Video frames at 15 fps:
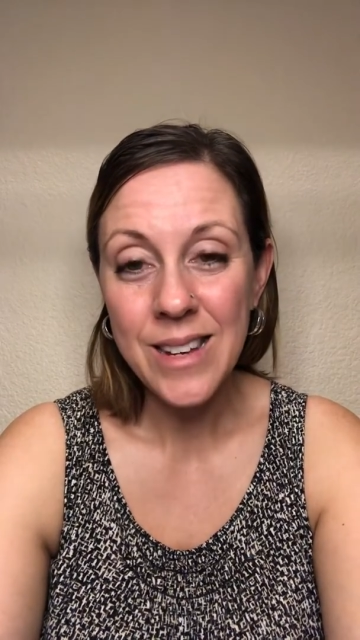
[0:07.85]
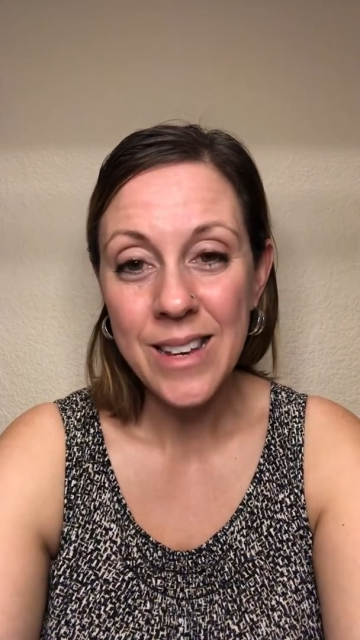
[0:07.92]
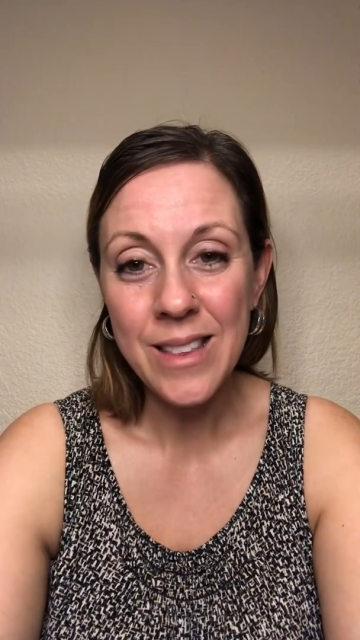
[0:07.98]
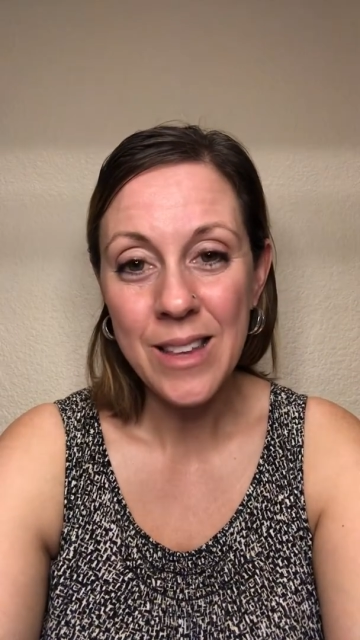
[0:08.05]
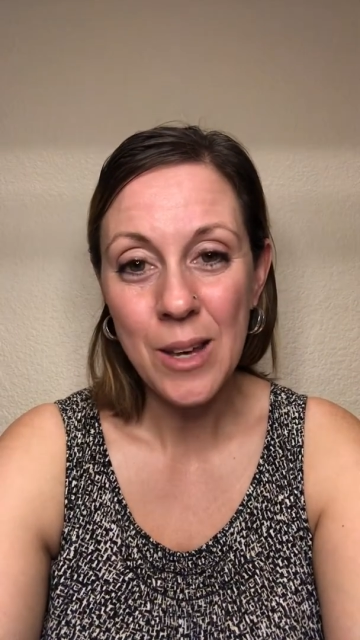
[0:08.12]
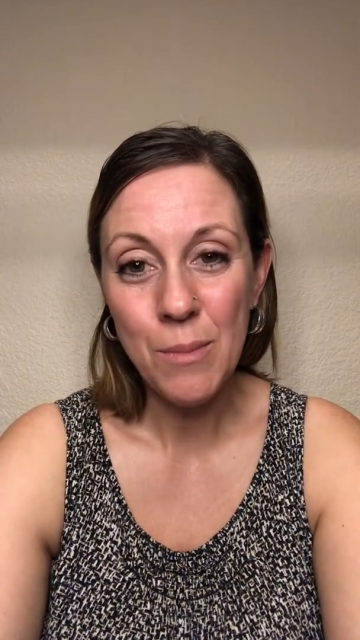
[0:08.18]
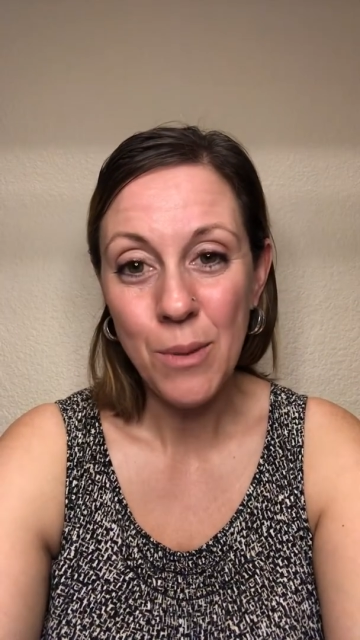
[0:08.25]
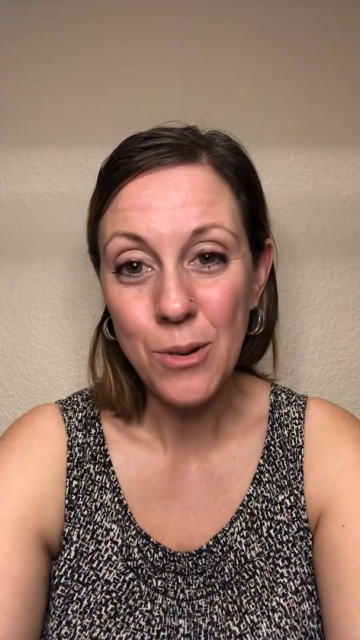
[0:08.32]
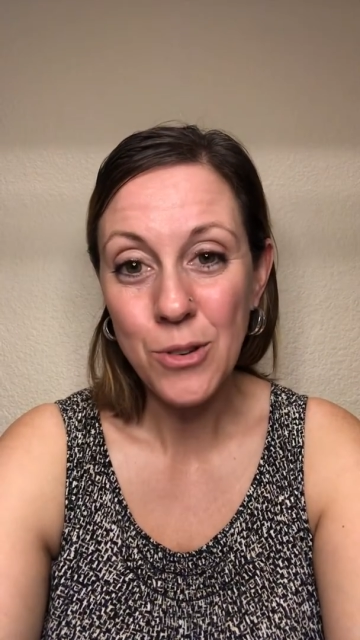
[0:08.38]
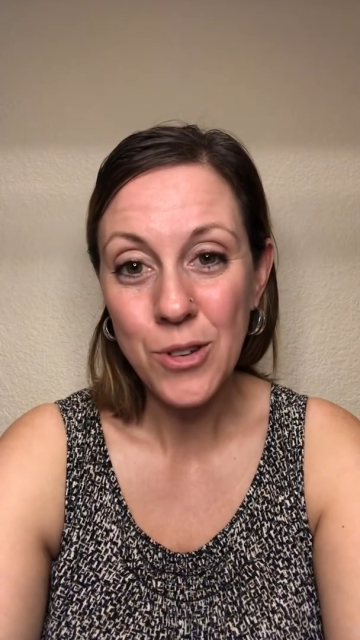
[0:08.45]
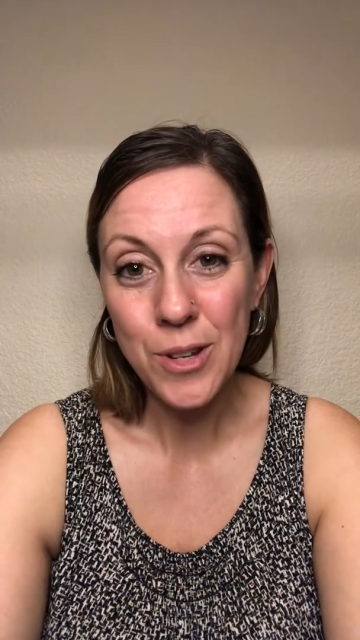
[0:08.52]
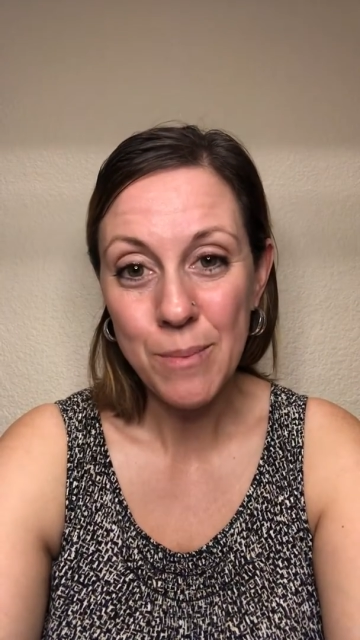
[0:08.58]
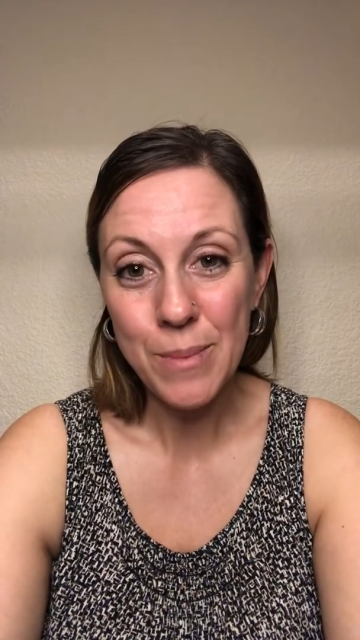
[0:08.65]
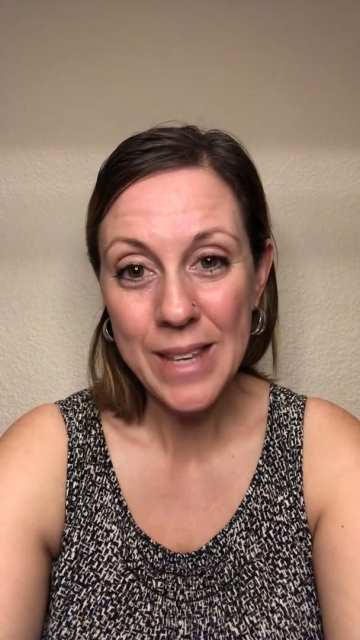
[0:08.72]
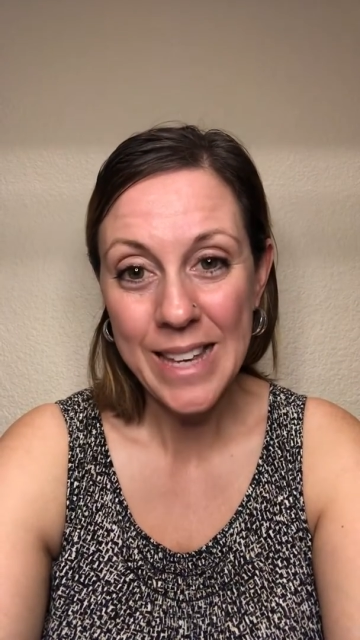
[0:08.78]
and the
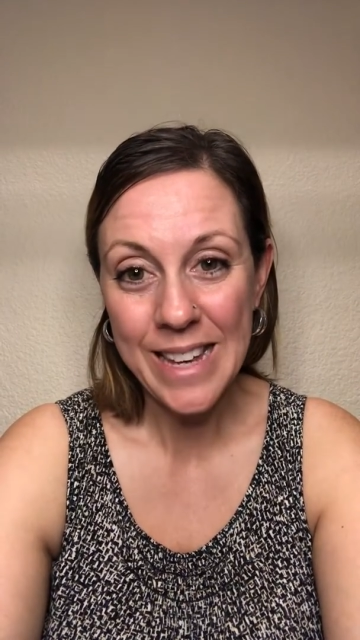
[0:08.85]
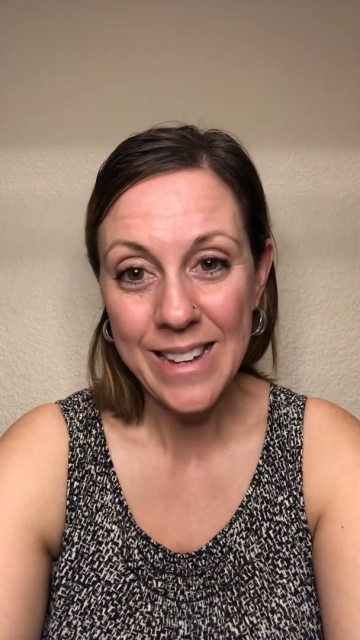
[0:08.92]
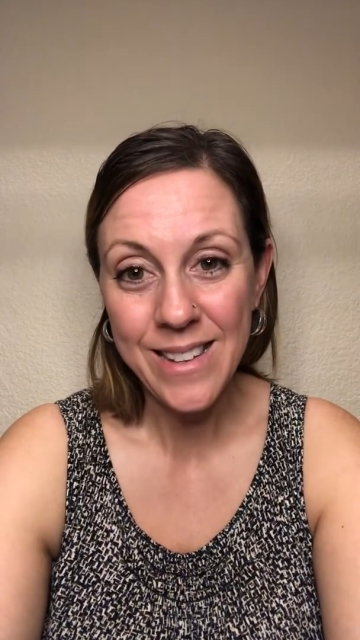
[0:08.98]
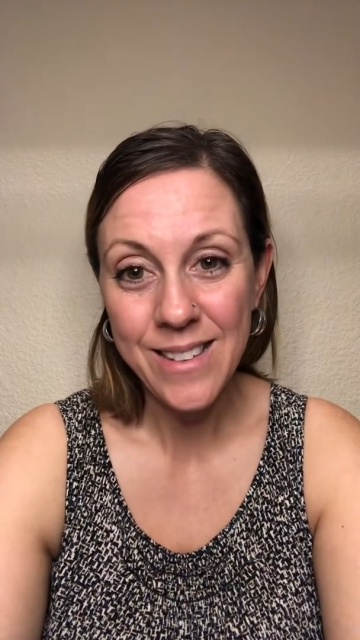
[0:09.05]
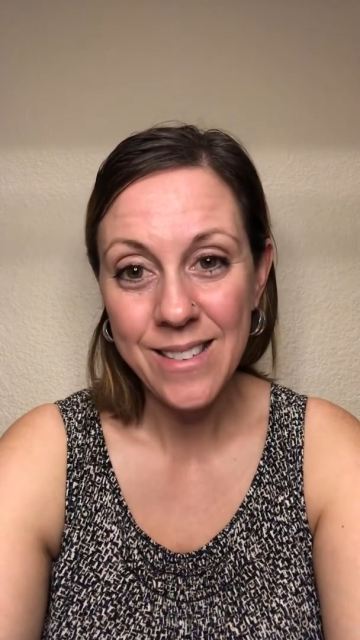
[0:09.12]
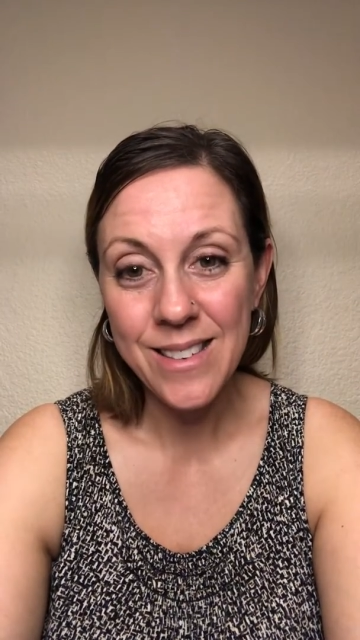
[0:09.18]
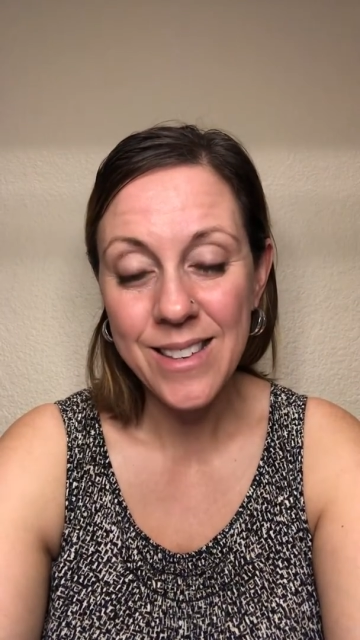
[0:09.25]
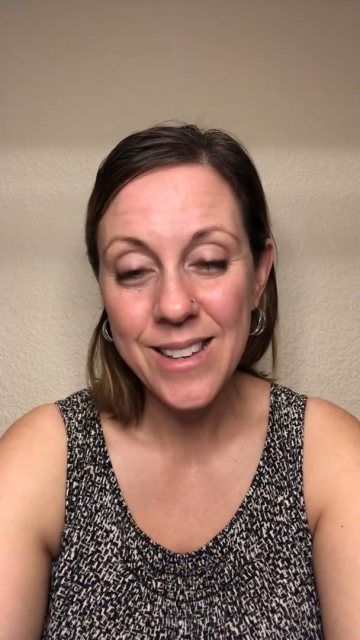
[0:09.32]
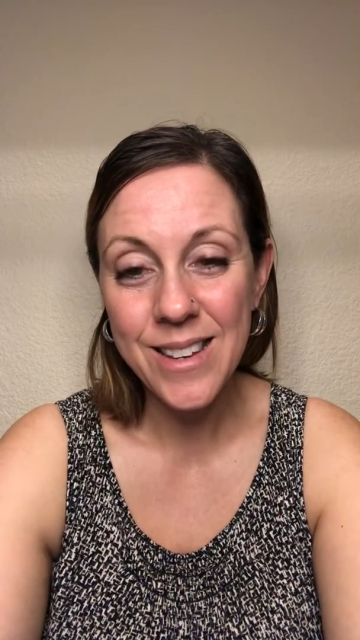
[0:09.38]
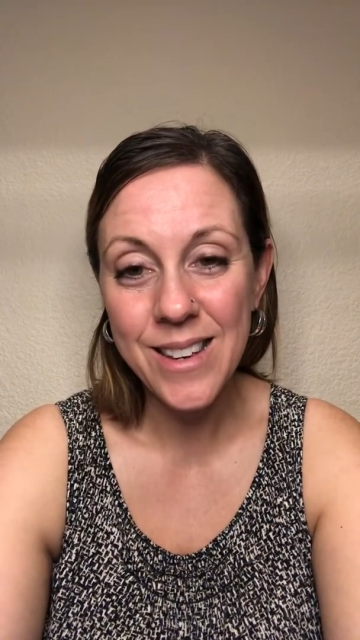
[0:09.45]
emotion begins.